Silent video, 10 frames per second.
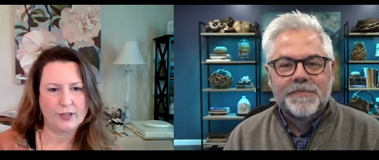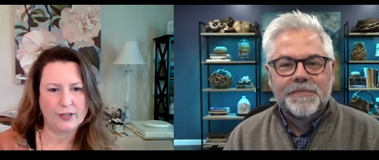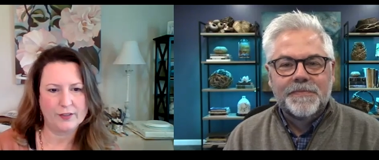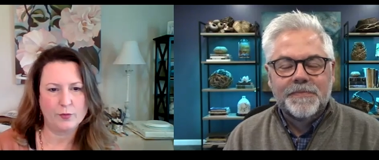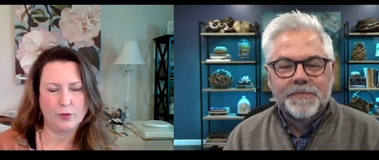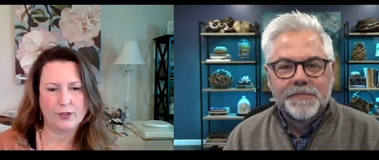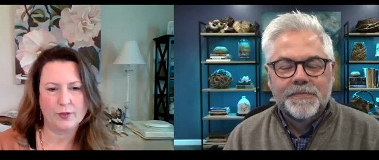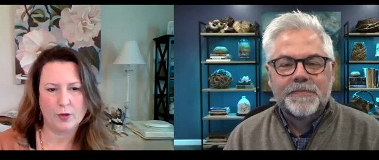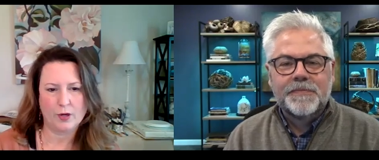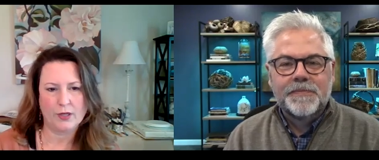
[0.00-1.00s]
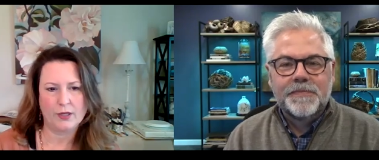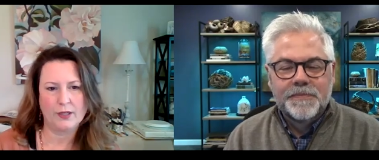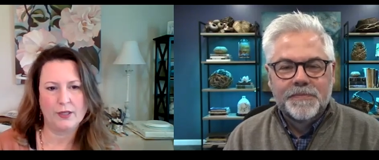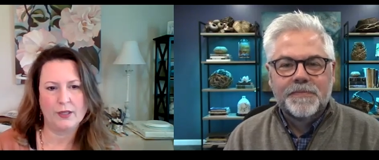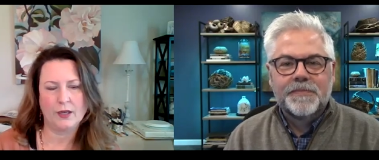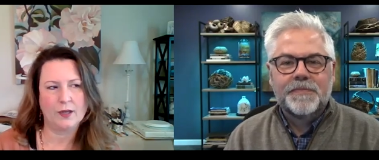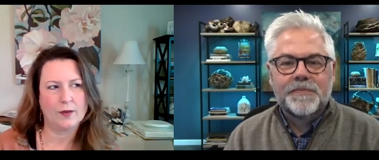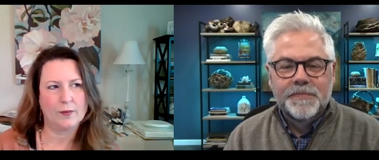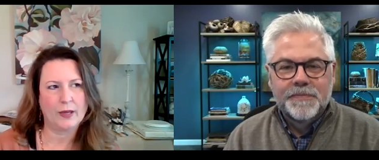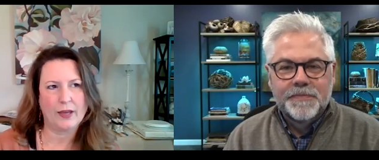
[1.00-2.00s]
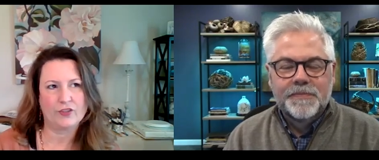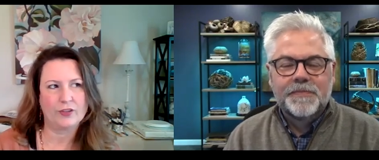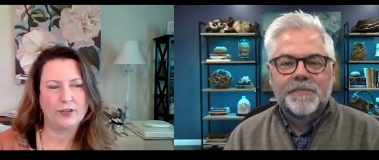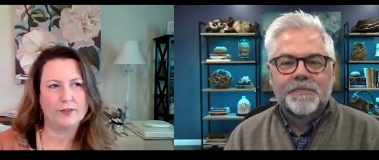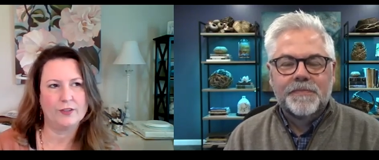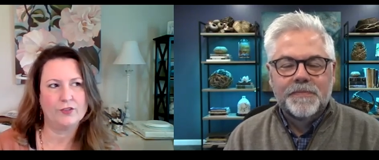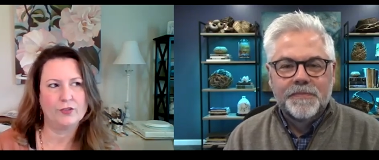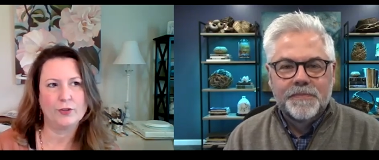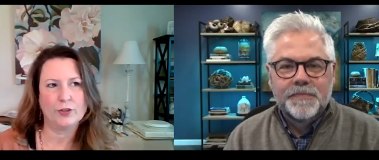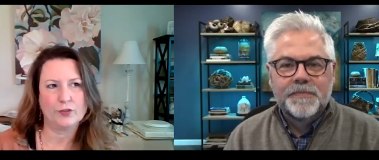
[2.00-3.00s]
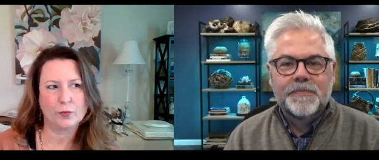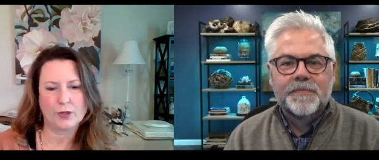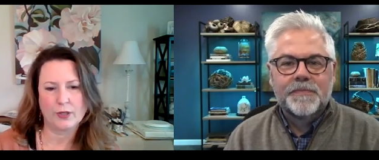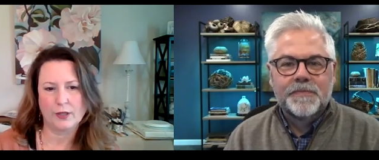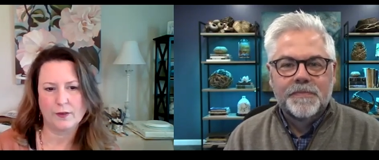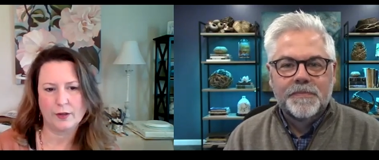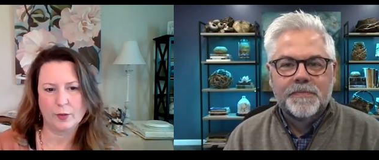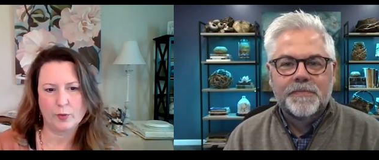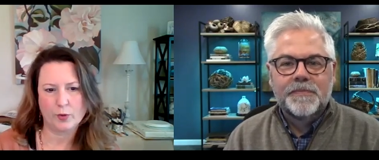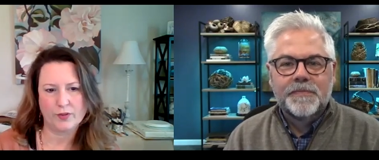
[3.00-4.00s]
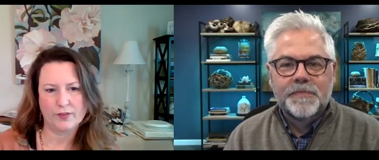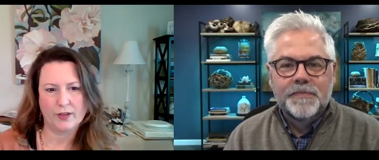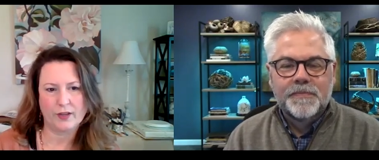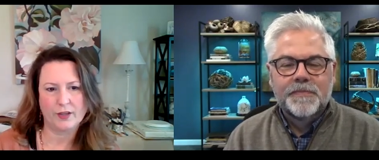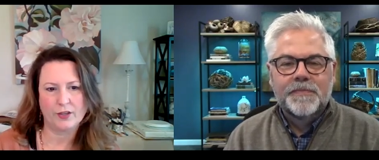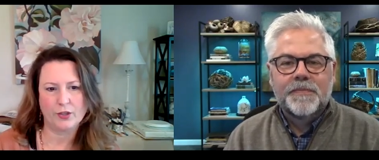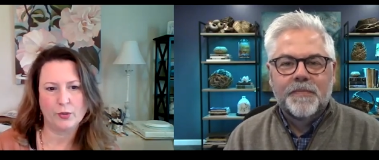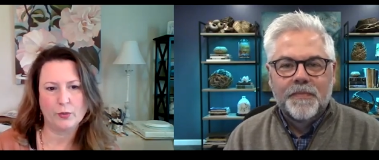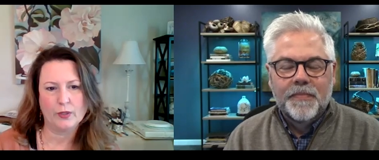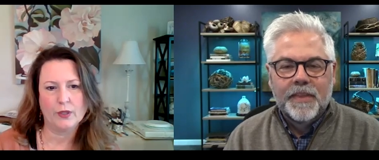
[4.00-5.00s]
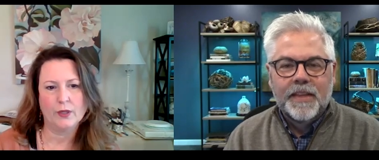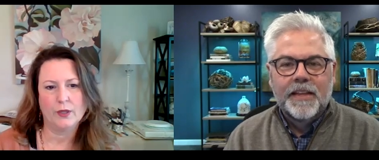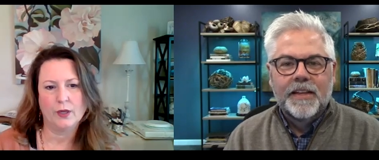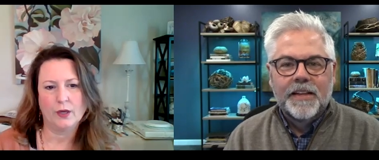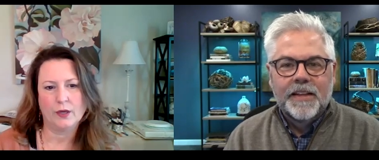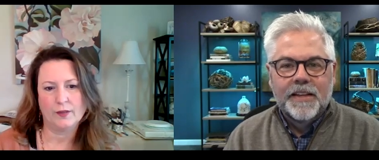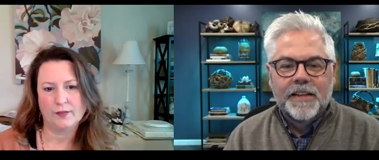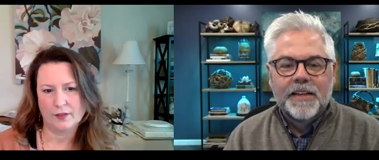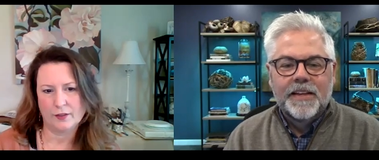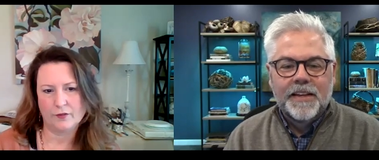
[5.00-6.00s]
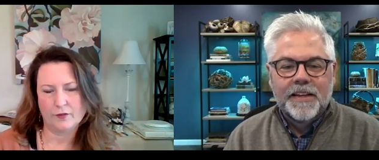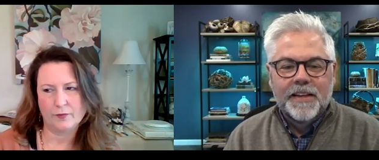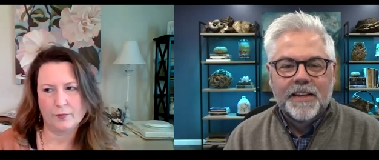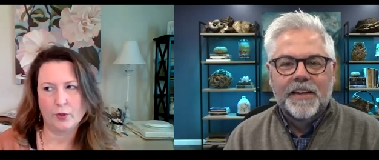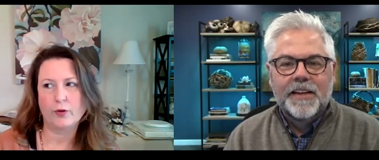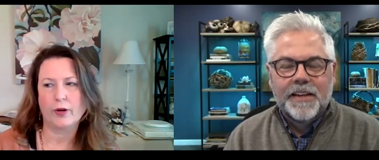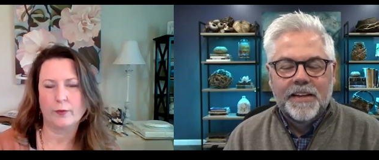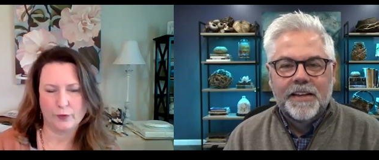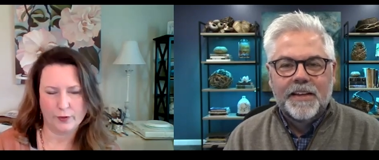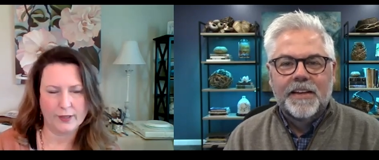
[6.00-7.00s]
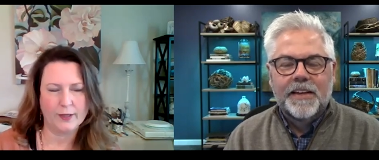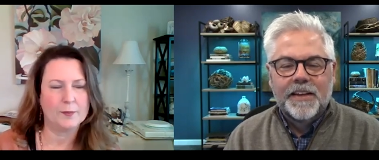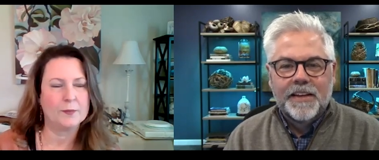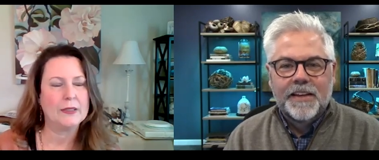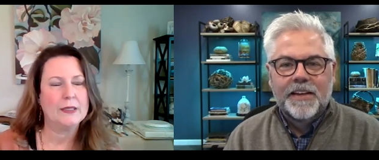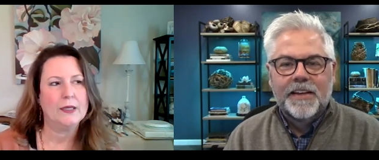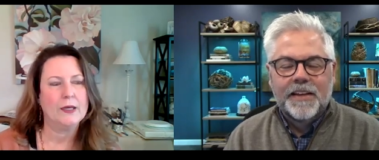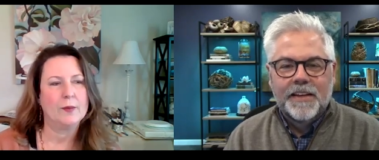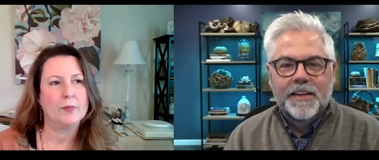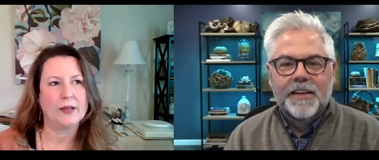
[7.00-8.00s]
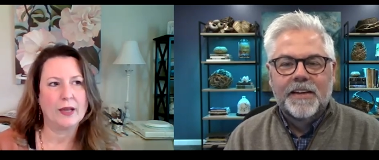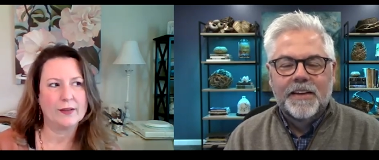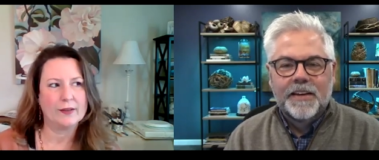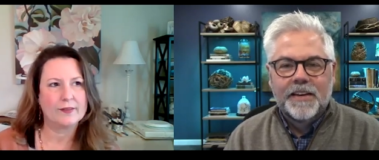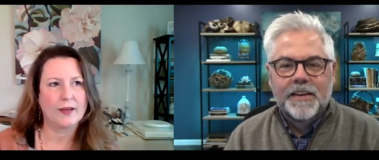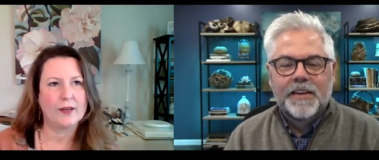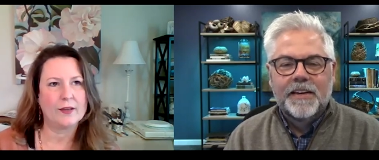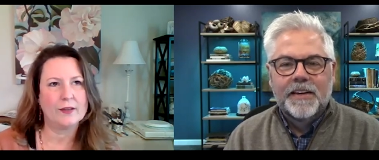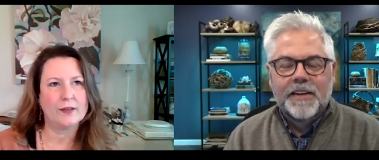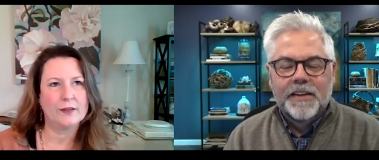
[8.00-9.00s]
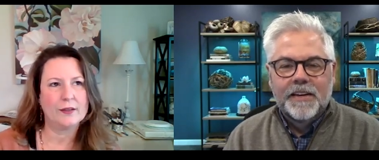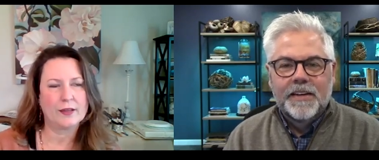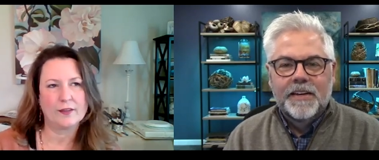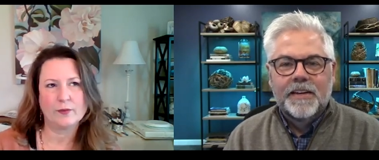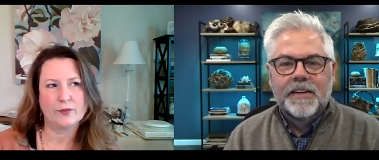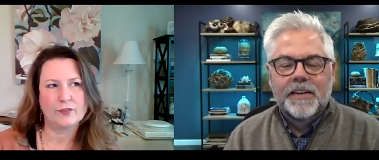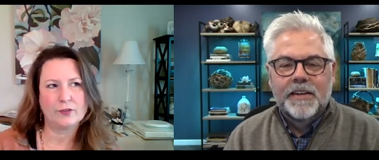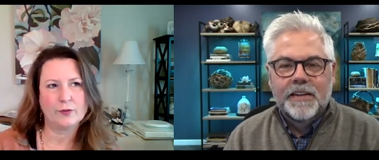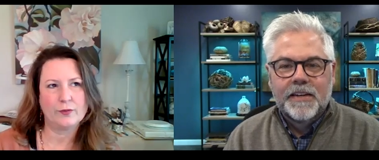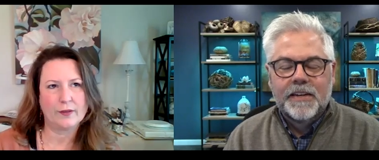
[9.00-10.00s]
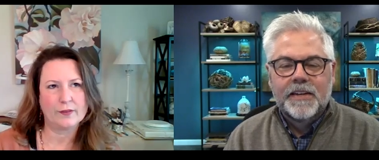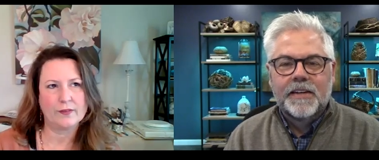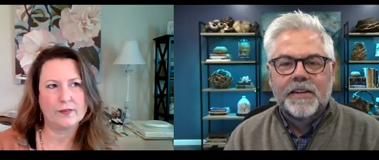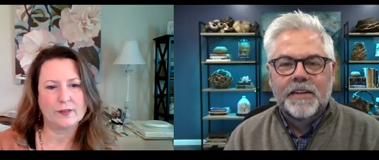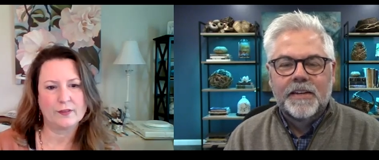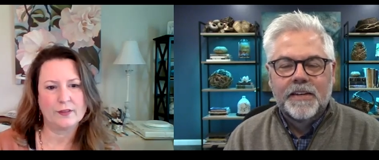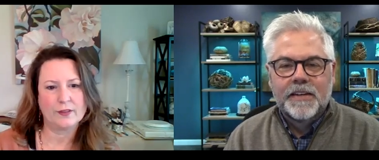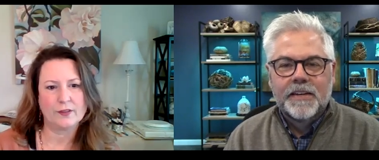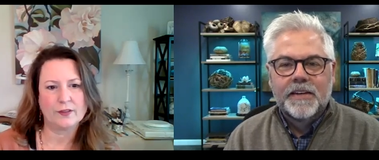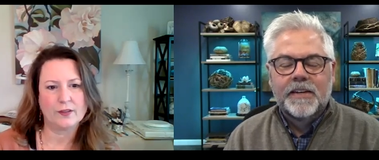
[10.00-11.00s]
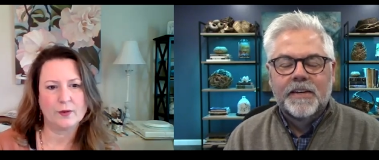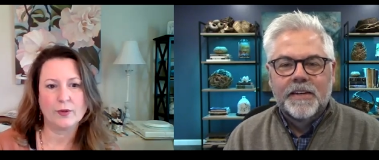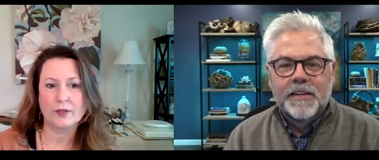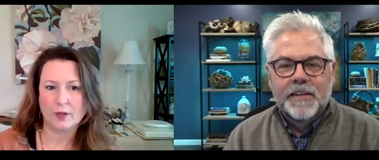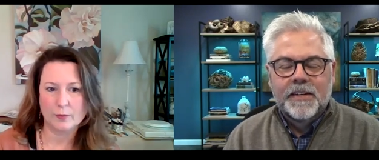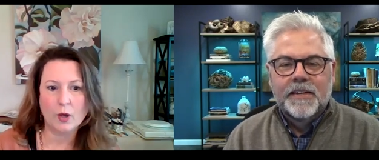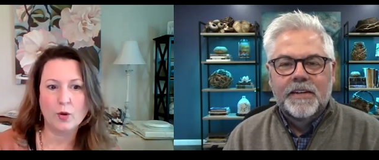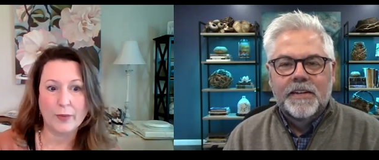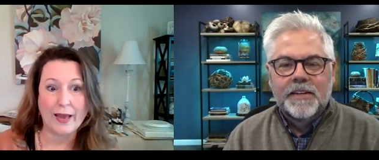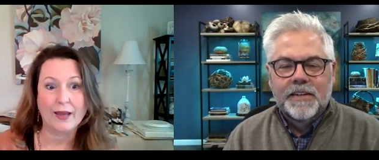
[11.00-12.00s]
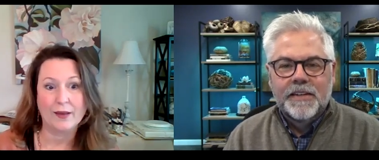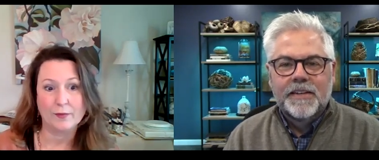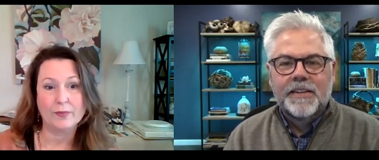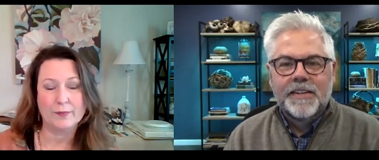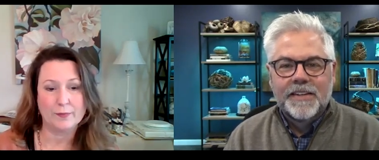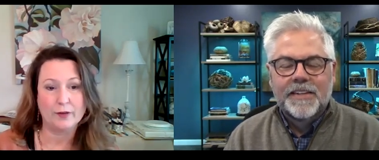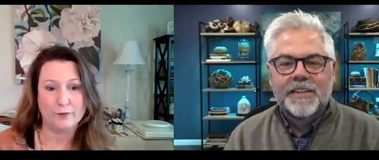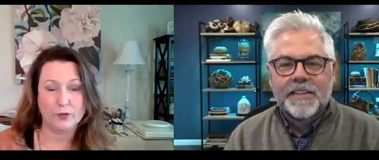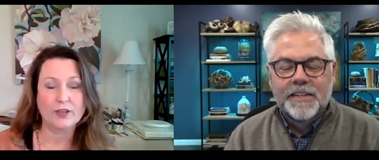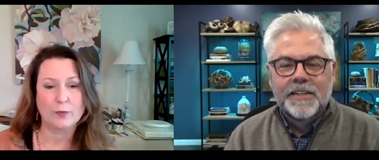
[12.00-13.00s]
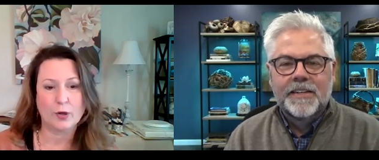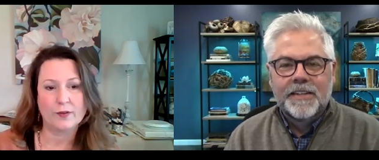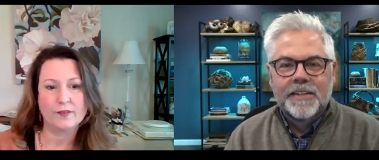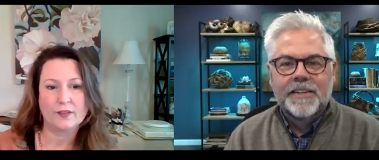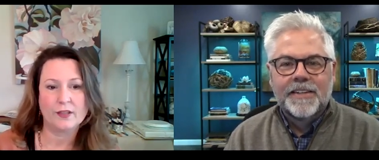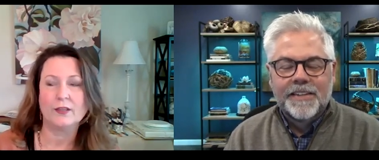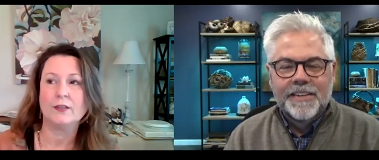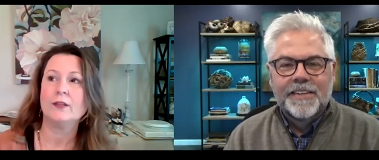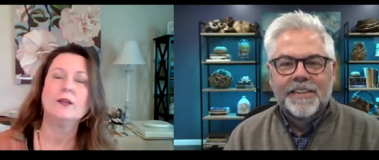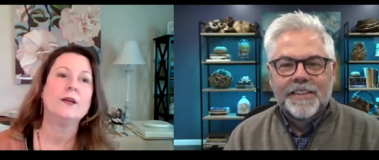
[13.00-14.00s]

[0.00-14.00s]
Speaker 1: that I did work in marketing. Um, I actually even did two years working at the airport designing a new uh, incentive program for them. But I decided, I guess it was 2016, that I wanted to come home back and be a full time artist again.